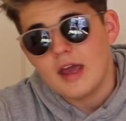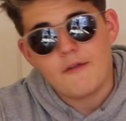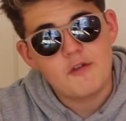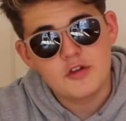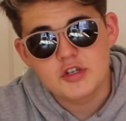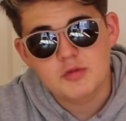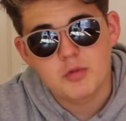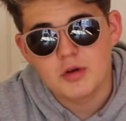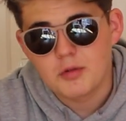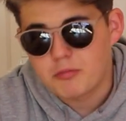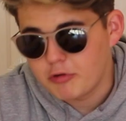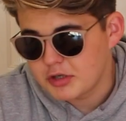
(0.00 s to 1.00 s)
if you just
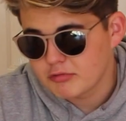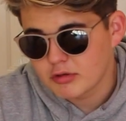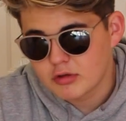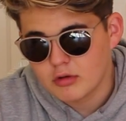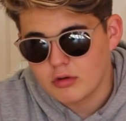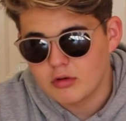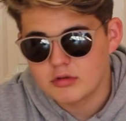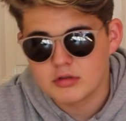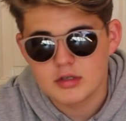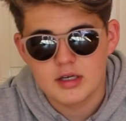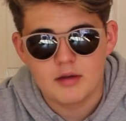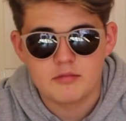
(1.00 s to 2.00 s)
want to press record
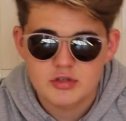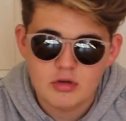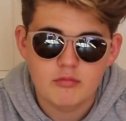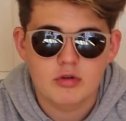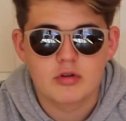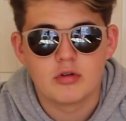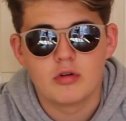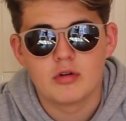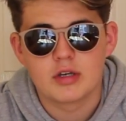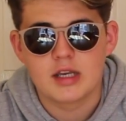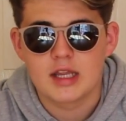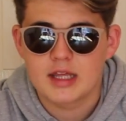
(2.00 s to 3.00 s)
and then stop
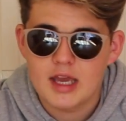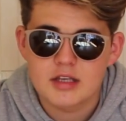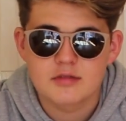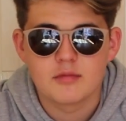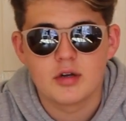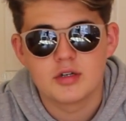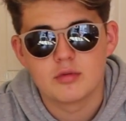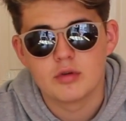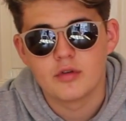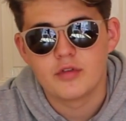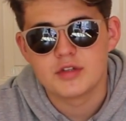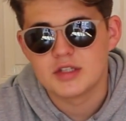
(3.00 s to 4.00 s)
record and then get some
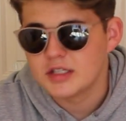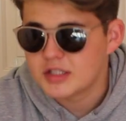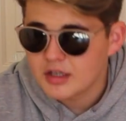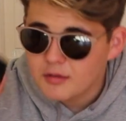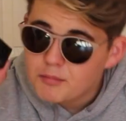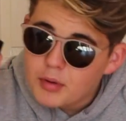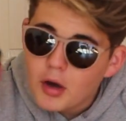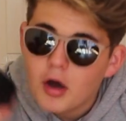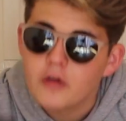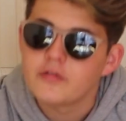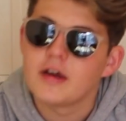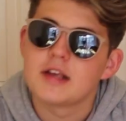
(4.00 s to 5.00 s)
underwater footage,
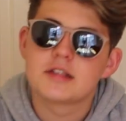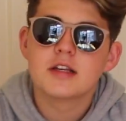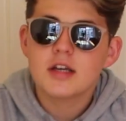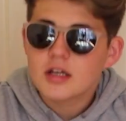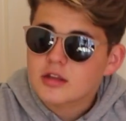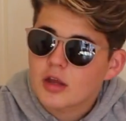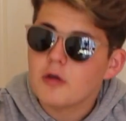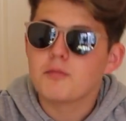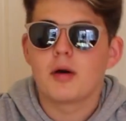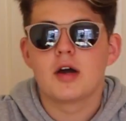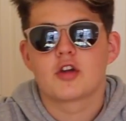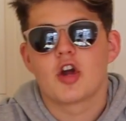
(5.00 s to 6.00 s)
perfect. Don't
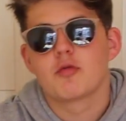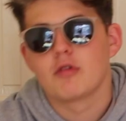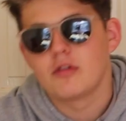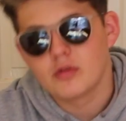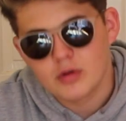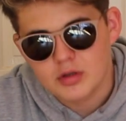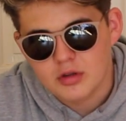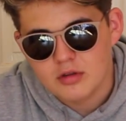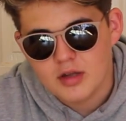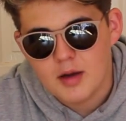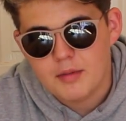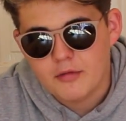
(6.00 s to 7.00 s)
buy a GoPro if you want to do
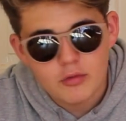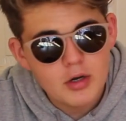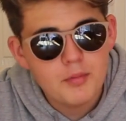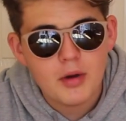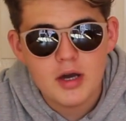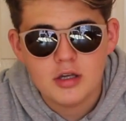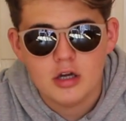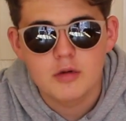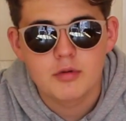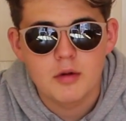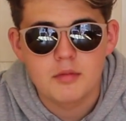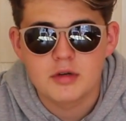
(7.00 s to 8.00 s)
that. But if you want to buy a
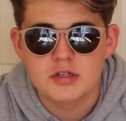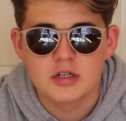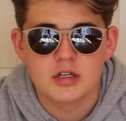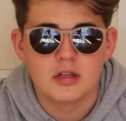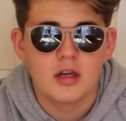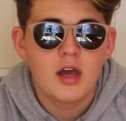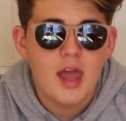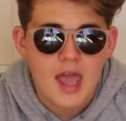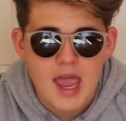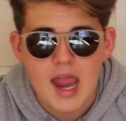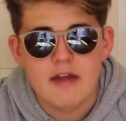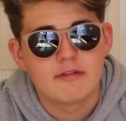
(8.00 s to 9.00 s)
GoPro because you're going
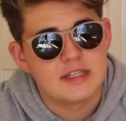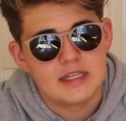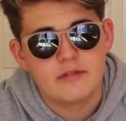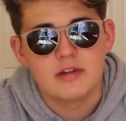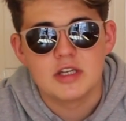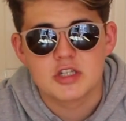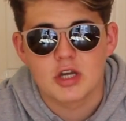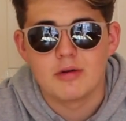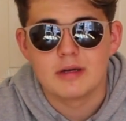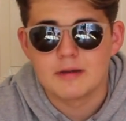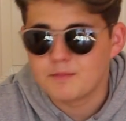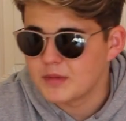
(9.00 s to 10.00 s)
to air a TV show
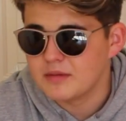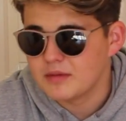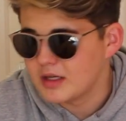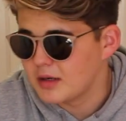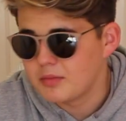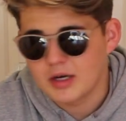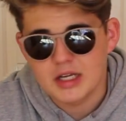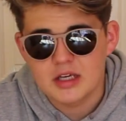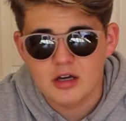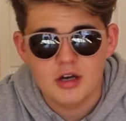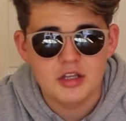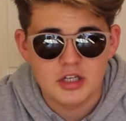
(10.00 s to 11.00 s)
in a bloody
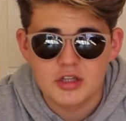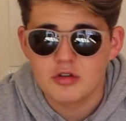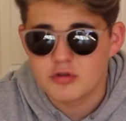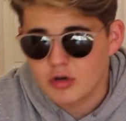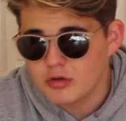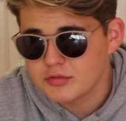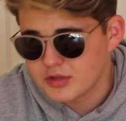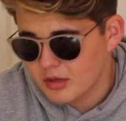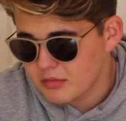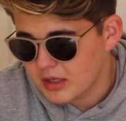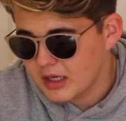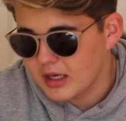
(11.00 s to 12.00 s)
car and you're going to do
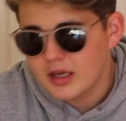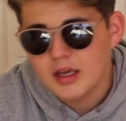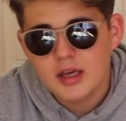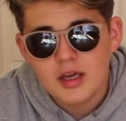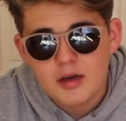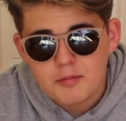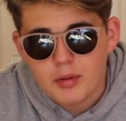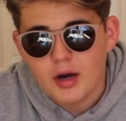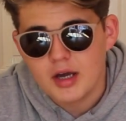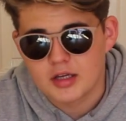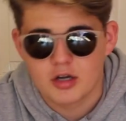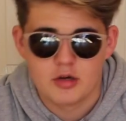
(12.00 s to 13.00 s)
Top Gear,
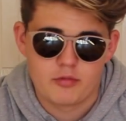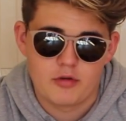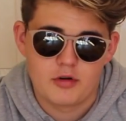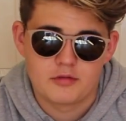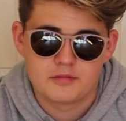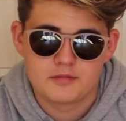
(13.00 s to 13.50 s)
buy a GoPro.